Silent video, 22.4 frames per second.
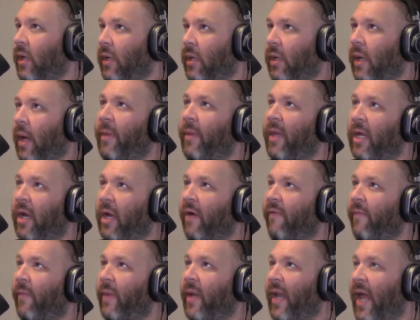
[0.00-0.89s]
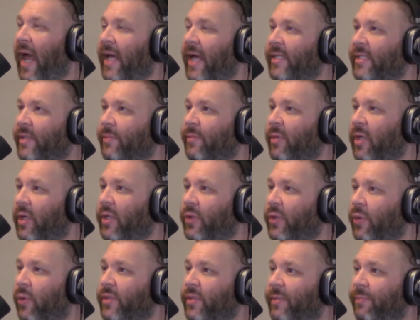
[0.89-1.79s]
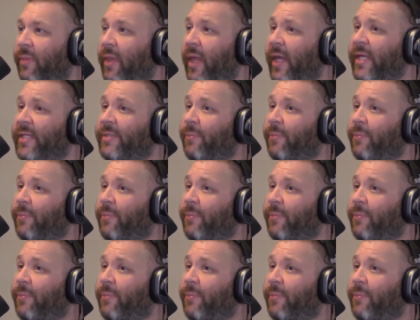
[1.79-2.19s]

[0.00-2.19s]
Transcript: I mean, government has some controls in place,